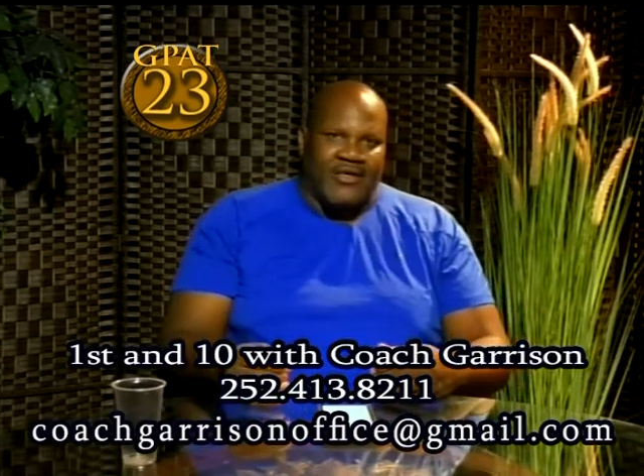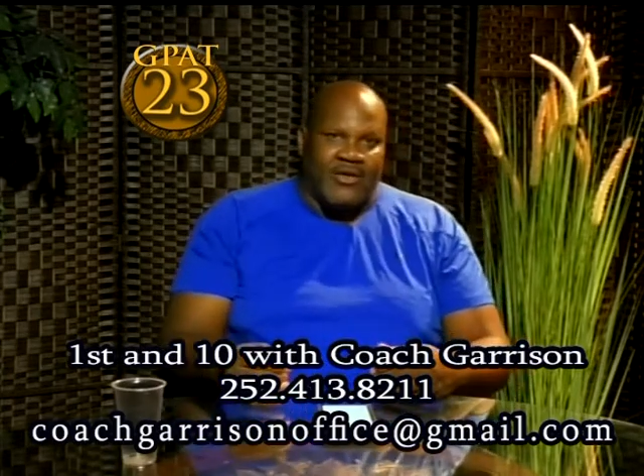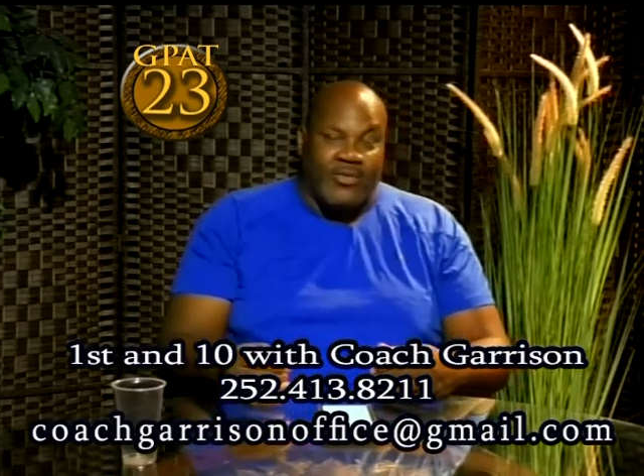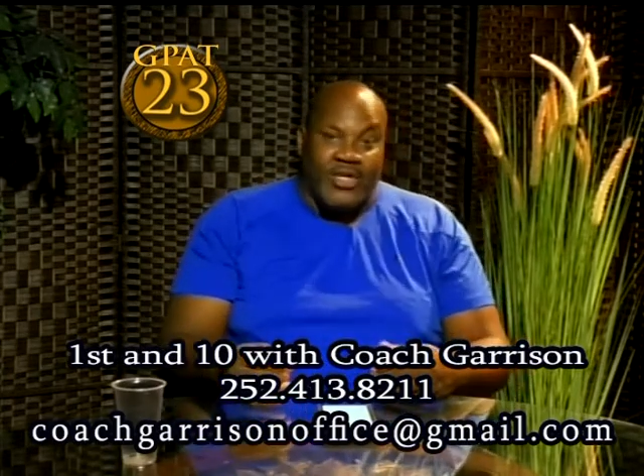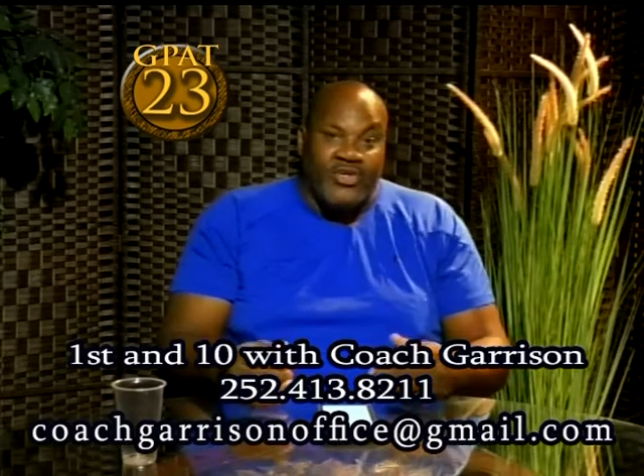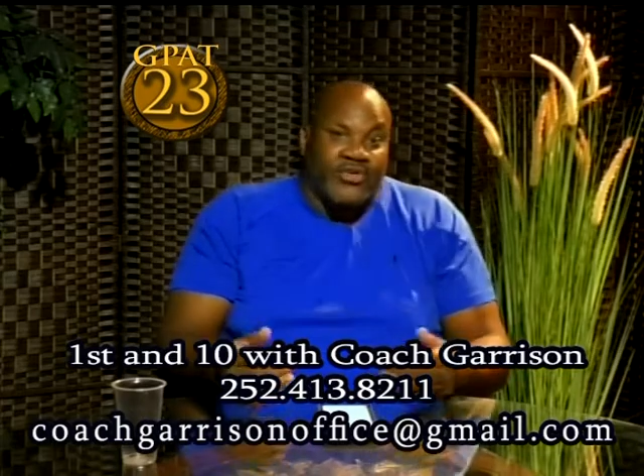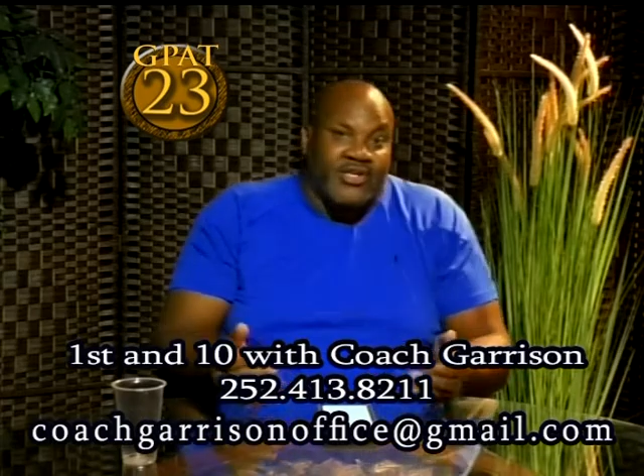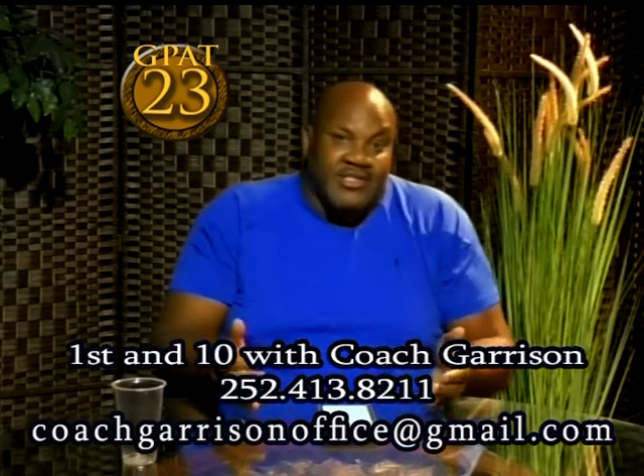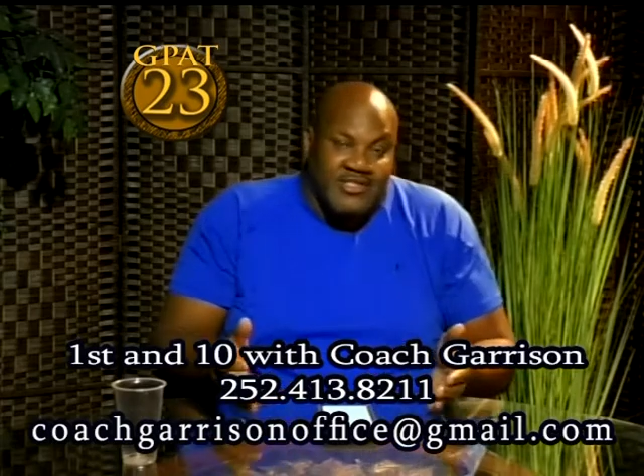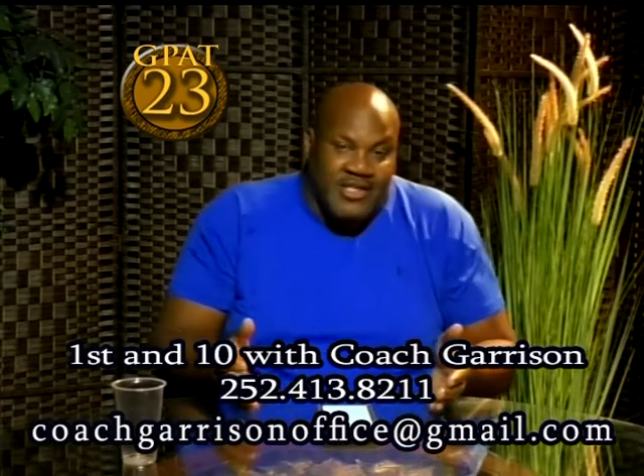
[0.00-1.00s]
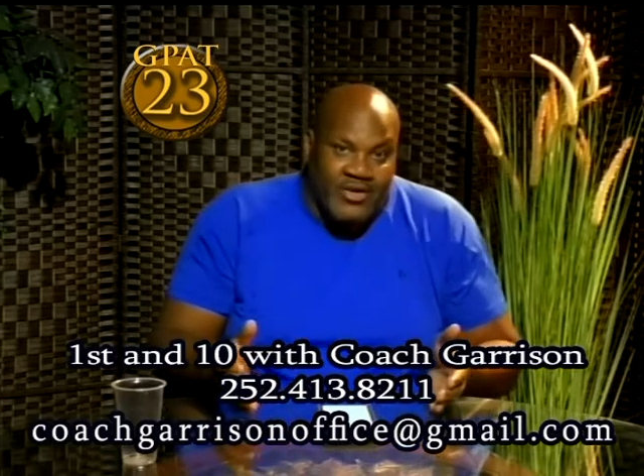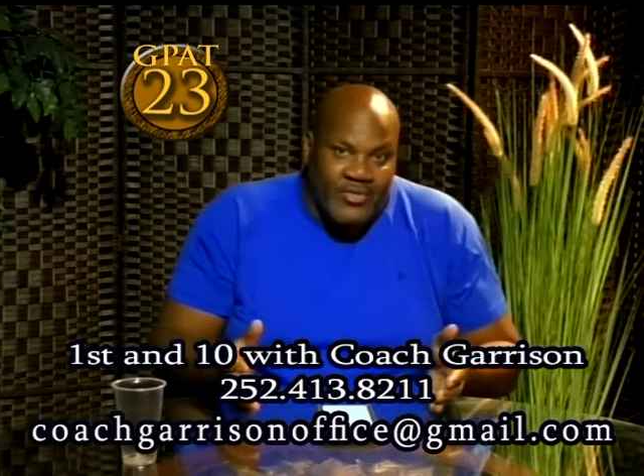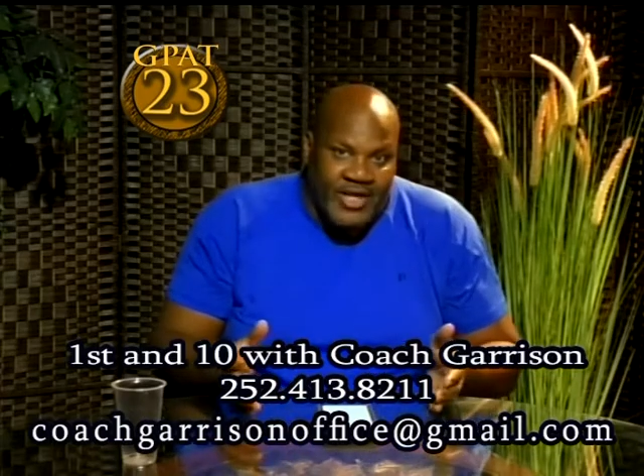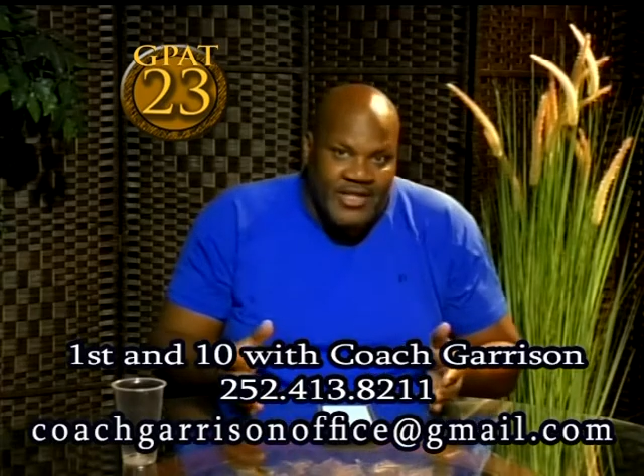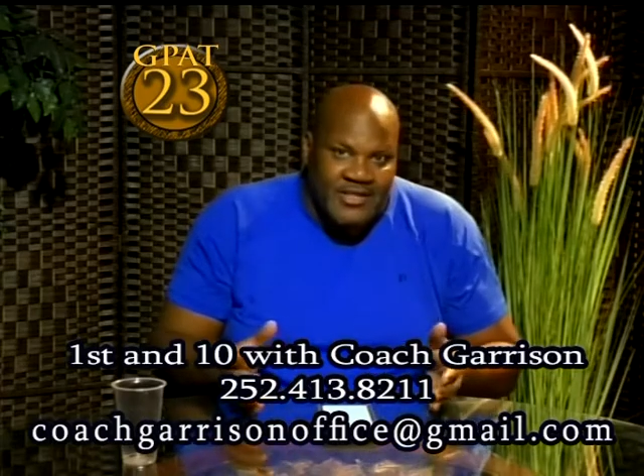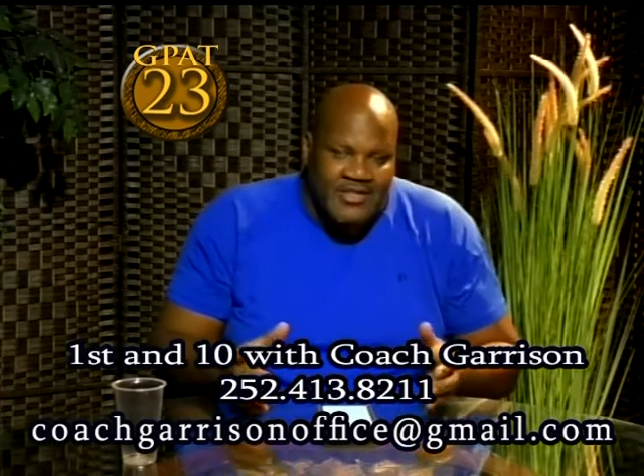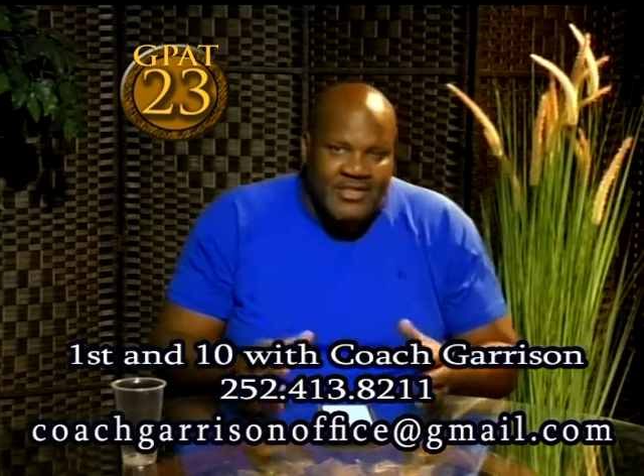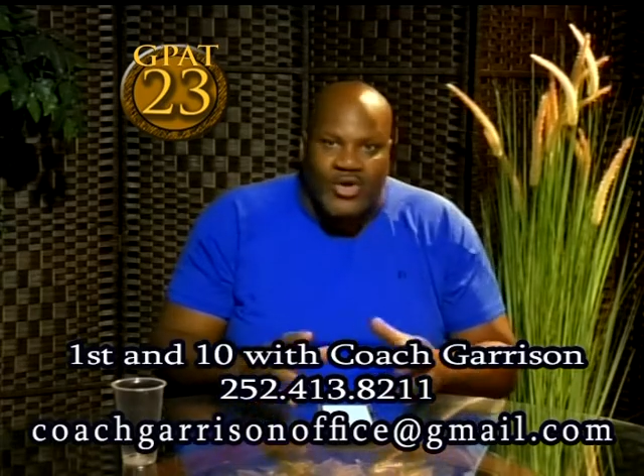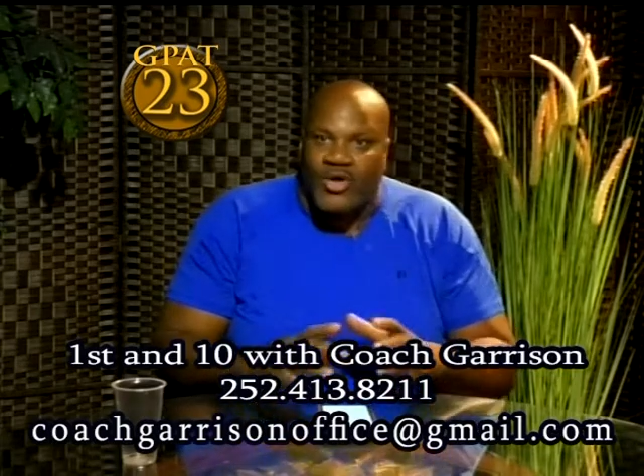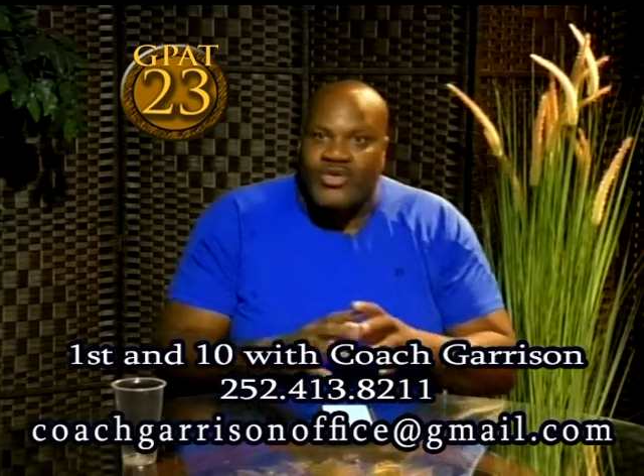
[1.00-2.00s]
What do you consider
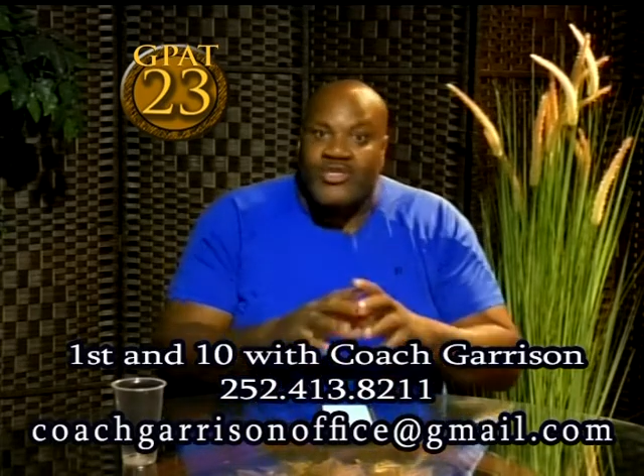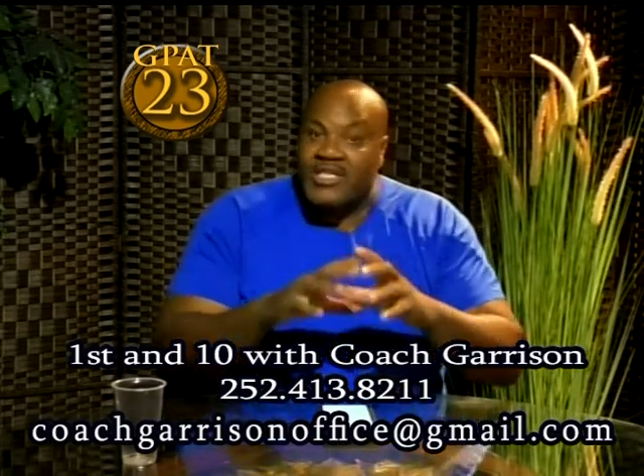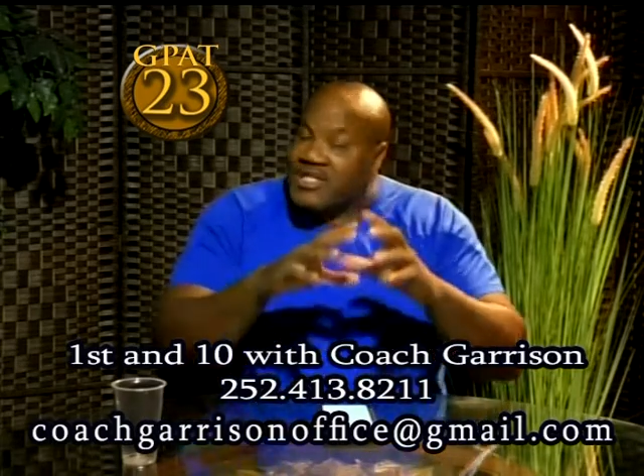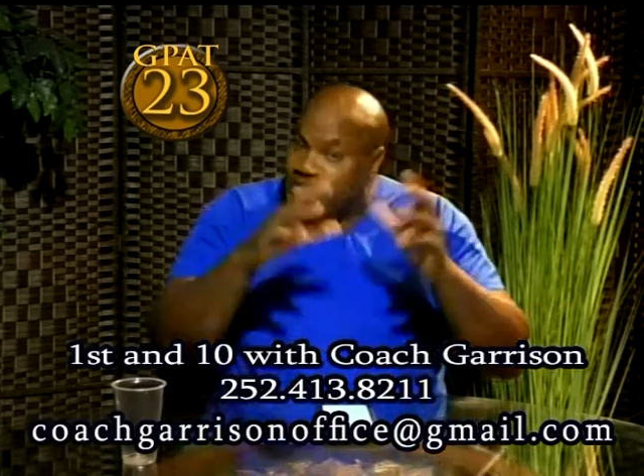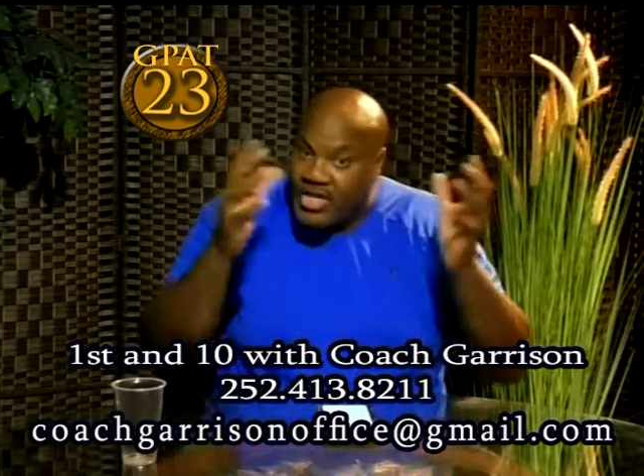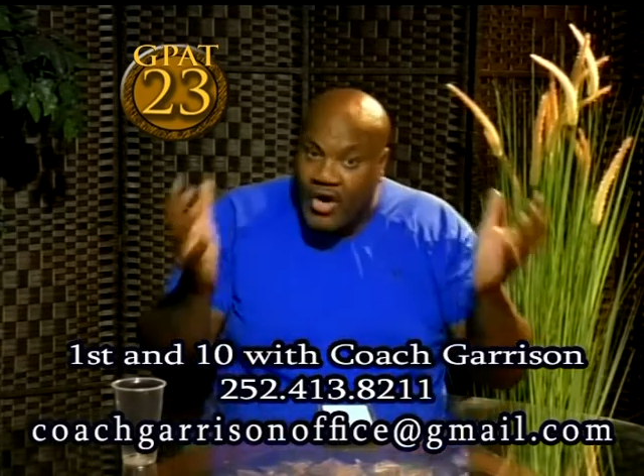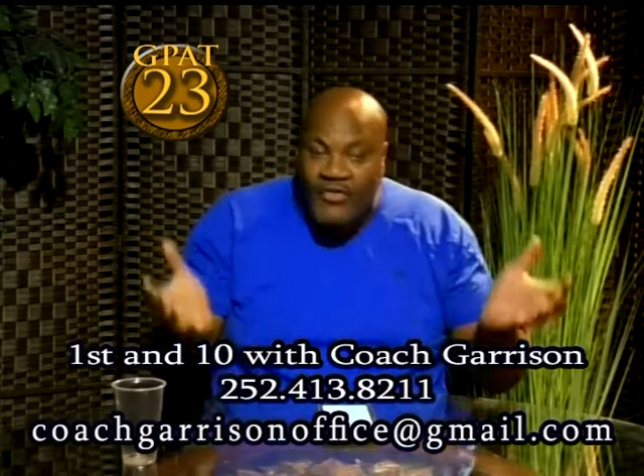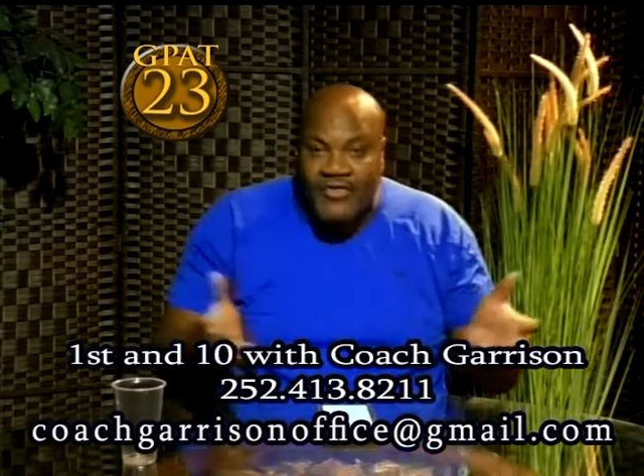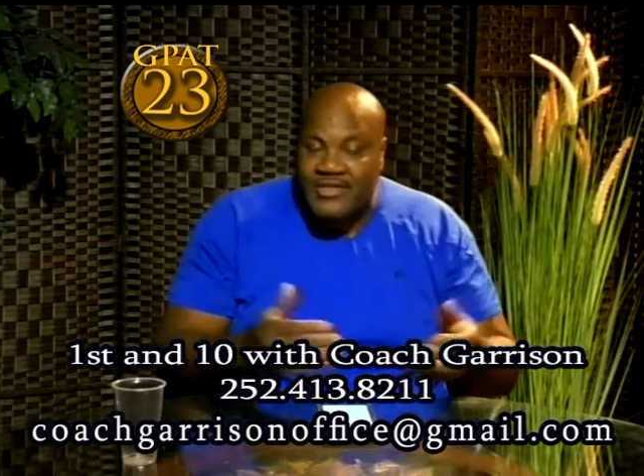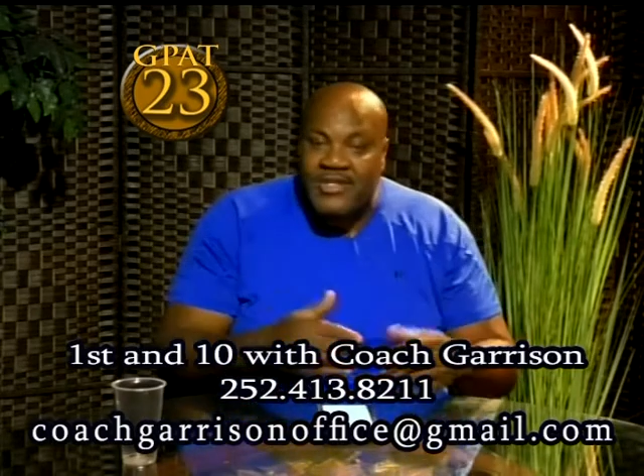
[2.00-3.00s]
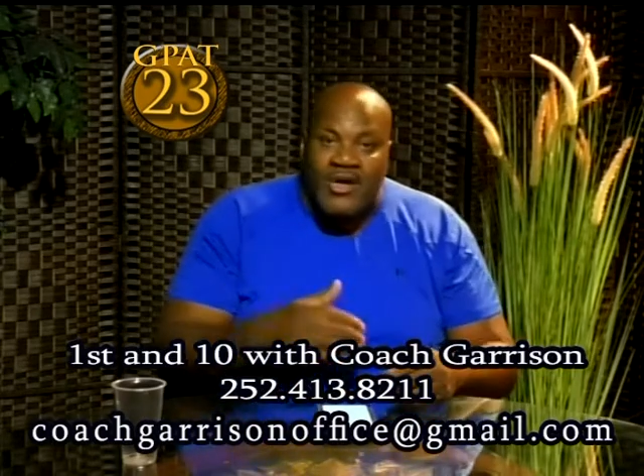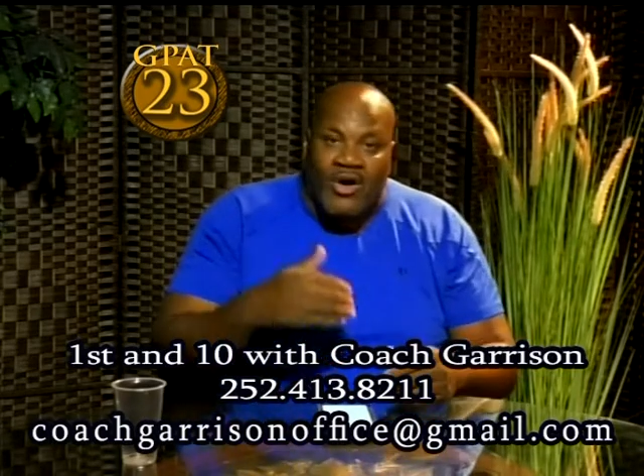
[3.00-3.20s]
weaknesses? Are you just a novice?